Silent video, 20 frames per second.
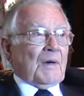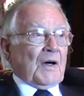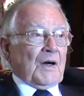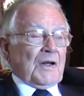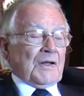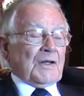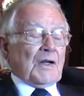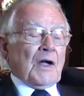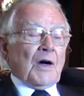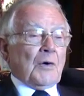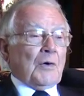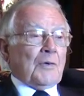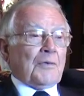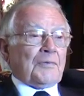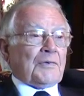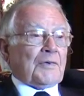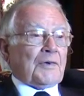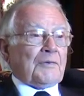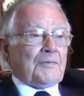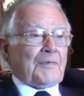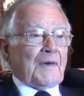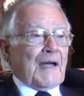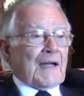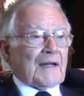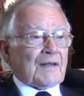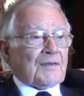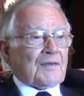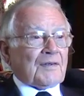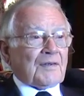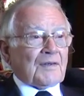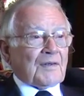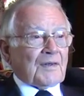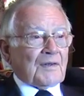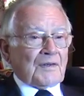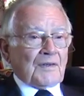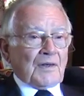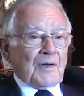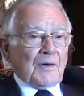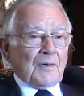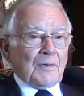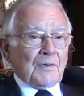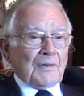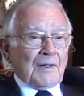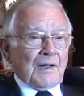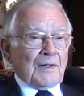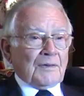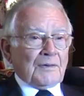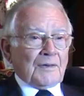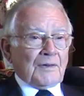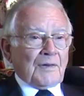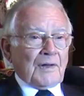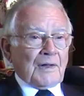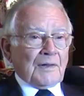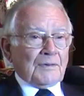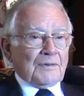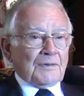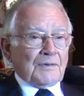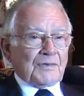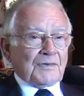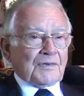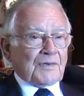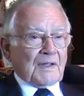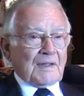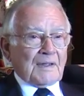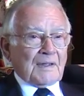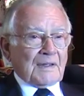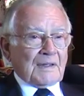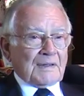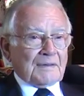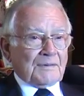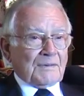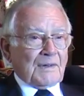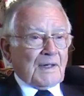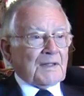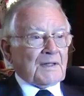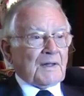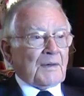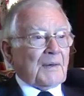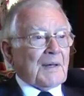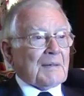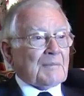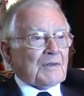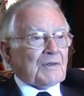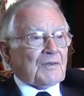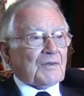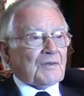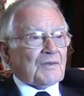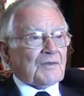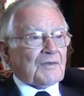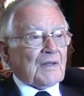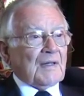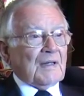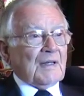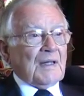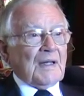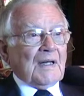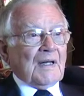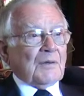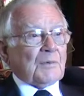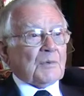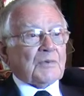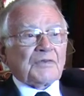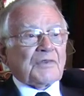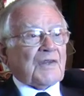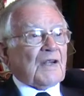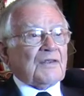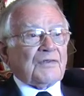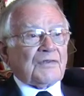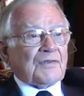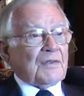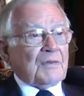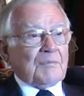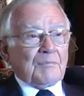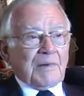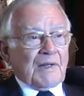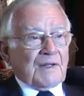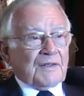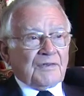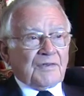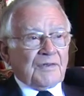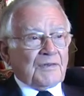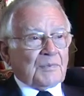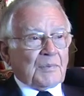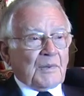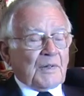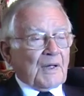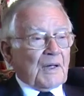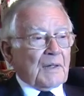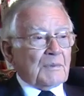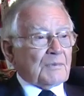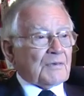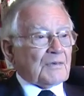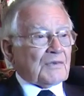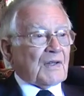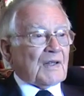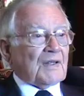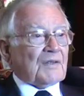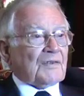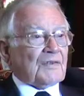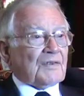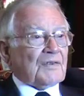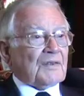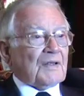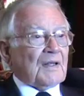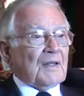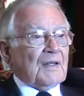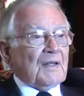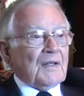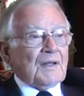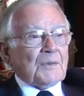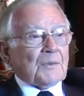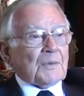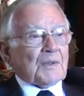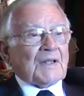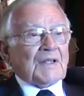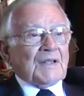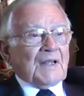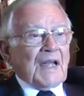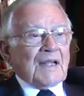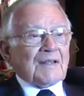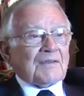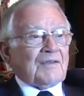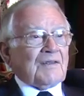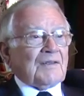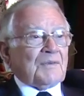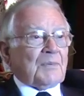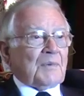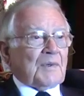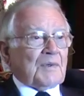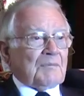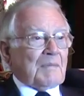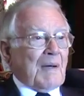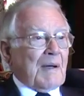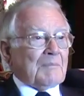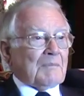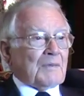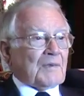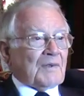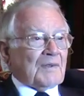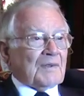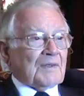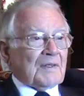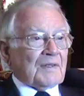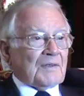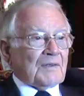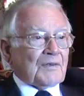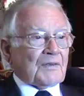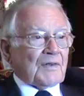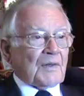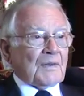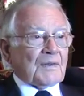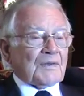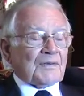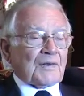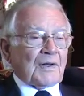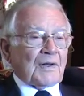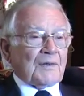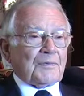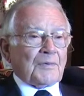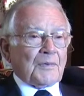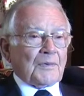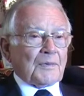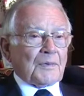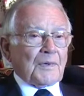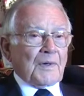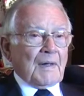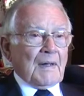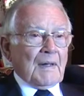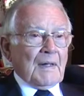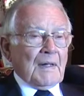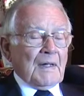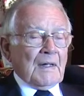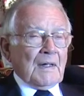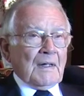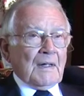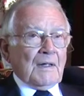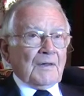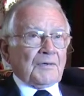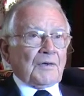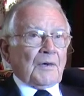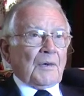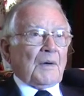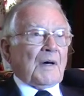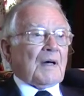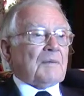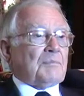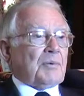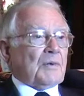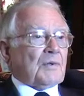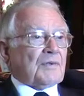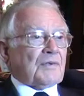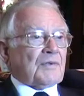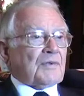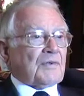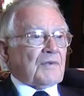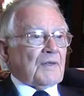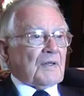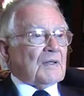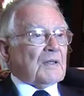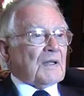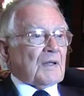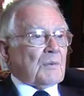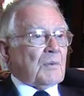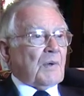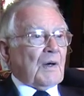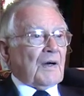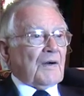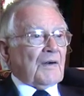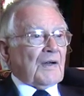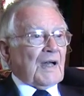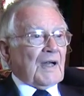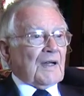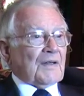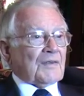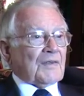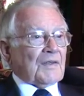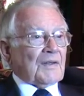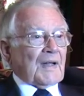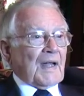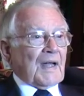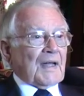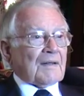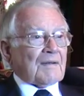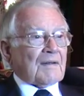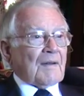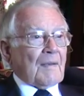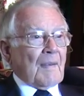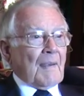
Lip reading: I know for a fact that a whole load of those radio amateurs that were stationed in places where I was stationed were connected with Bampton and so on and so forth. So I put an inquiry out in that.